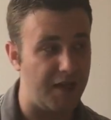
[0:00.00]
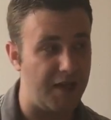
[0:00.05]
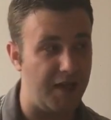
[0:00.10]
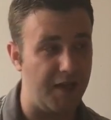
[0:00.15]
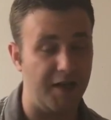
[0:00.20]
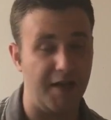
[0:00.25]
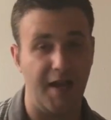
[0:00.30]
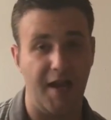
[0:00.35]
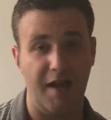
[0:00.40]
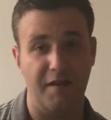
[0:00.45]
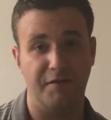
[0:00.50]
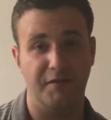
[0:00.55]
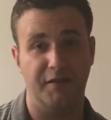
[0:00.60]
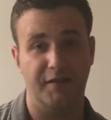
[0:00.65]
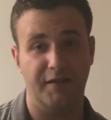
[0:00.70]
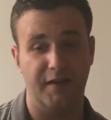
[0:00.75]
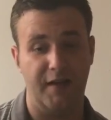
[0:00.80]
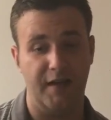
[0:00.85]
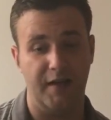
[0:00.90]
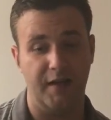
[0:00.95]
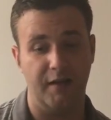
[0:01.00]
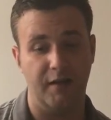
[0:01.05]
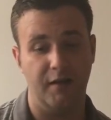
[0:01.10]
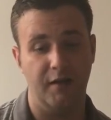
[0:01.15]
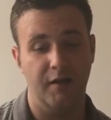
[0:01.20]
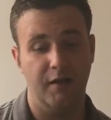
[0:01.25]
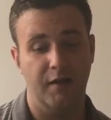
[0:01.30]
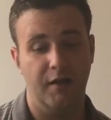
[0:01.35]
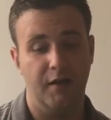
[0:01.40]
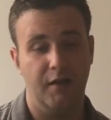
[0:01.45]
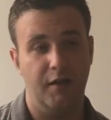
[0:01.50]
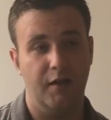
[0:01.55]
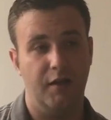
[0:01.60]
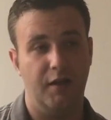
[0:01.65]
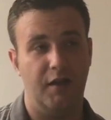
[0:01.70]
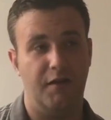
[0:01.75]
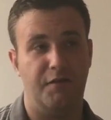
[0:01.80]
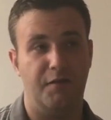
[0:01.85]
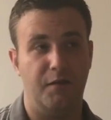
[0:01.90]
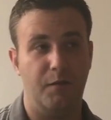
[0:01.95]
And I have to say,
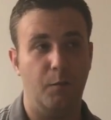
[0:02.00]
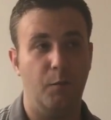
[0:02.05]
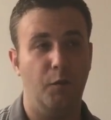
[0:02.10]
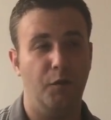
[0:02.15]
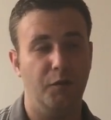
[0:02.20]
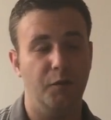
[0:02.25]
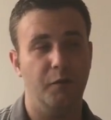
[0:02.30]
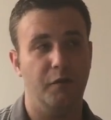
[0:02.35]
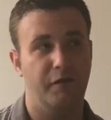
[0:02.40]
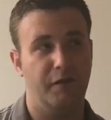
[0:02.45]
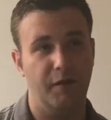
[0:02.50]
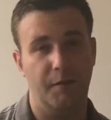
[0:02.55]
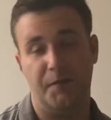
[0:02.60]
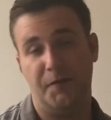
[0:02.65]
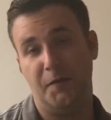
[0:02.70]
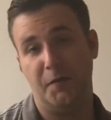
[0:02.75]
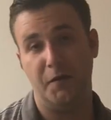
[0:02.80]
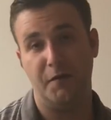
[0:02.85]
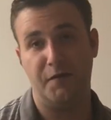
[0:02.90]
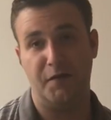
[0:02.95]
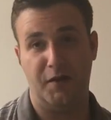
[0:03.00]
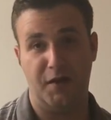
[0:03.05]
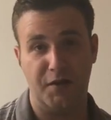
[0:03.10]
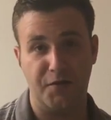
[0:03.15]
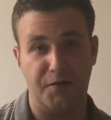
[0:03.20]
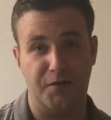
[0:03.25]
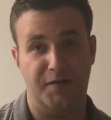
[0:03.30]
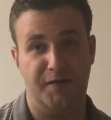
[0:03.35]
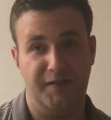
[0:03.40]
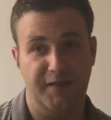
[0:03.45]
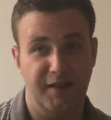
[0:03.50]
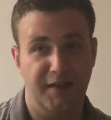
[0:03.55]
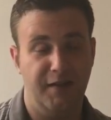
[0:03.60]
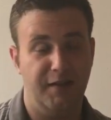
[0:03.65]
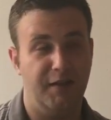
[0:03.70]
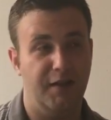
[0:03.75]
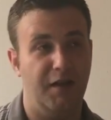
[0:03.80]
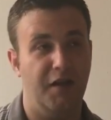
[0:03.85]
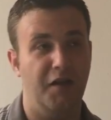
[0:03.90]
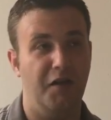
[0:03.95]
if we'll do a flip through if you're
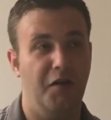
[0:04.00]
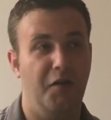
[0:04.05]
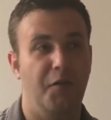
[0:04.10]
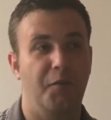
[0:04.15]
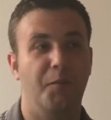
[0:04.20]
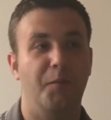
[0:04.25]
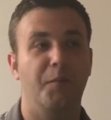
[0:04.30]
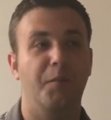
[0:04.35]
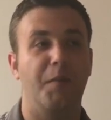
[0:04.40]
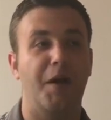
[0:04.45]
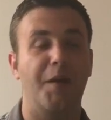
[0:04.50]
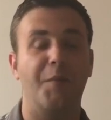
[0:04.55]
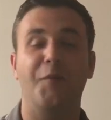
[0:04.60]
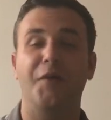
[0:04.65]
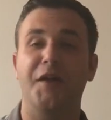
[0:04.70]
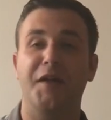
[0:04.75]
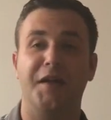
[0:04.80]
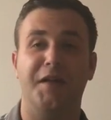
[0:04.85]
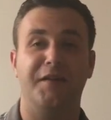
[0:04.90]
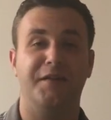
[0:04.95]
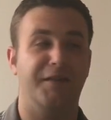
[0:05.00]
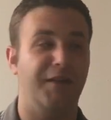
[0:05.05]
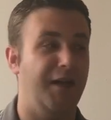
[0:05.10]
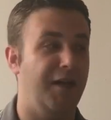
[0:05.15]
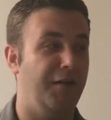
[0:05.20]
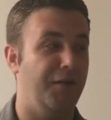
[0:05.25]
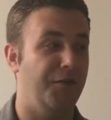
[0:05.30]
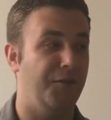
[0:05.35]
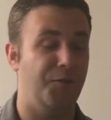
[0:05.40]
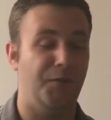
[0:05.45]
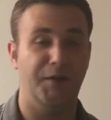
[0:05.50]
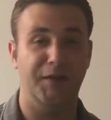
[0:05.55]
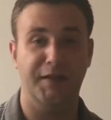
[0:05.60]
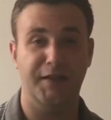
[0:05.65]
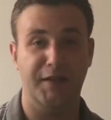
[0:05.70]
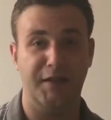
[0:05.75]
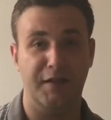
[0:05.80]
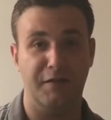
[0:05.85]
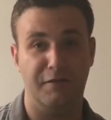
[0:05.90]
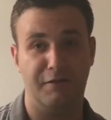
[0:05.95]
interested, my planning style has
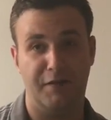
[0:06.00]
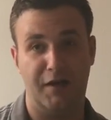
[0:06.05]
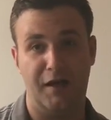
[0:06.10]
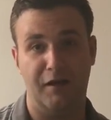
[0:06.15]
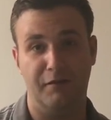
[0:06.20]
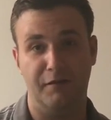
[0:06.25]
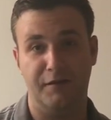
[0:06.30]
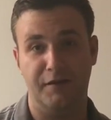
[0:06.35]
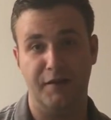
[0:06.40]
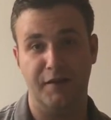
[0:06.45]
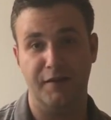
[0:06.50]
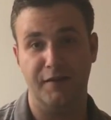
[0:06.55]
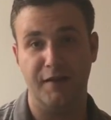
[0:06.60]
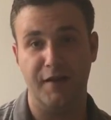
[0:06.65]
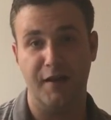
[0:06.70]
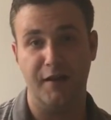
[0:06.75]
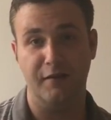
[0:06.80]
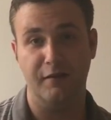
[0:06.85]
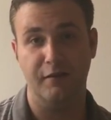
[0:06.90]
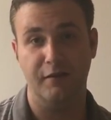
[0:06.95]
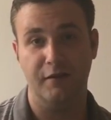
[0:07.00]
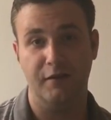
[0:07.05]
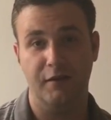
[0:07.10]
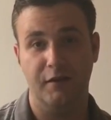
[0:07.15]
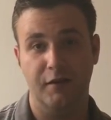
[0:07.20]
really evolved since then.